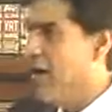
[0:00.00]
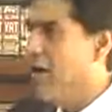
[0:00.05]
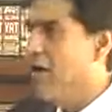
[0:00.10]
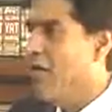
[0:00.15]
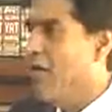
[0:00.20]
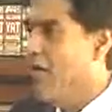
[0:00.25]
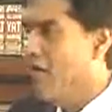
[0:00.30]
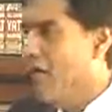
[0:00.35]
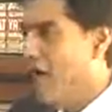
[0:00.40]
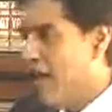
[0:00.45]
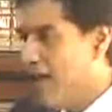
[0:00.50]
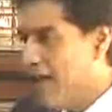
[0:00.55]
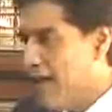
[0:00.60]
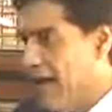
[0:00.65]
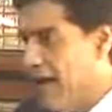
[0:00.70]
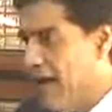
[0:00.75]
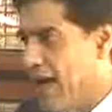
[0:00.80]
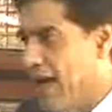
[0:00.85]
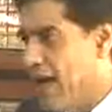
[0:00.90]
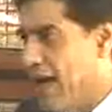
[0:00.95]

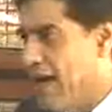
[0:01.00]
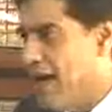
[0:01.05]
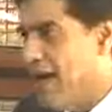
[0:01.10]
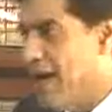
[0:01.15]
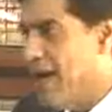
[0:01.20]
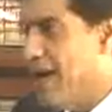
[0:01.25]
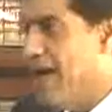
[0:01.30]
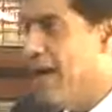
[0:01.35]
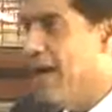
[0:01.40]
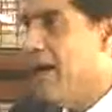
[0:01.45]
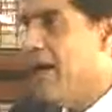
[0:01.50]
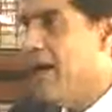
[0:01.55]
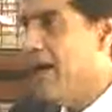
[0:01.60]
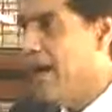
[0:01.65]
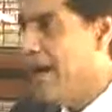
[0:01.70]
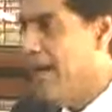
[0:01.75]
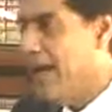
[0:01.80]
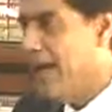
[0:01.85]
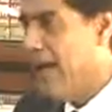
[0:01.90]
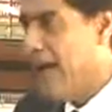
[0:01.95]
whether
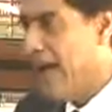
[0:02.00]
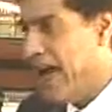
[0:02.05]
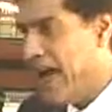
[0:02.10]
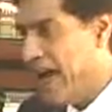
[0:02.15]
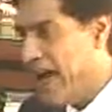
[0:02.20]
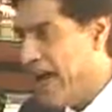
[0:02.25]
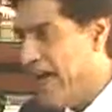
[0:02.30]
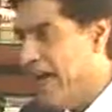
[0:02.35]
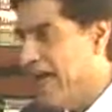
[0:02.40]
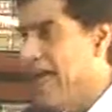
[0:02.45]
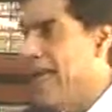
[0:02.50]
he had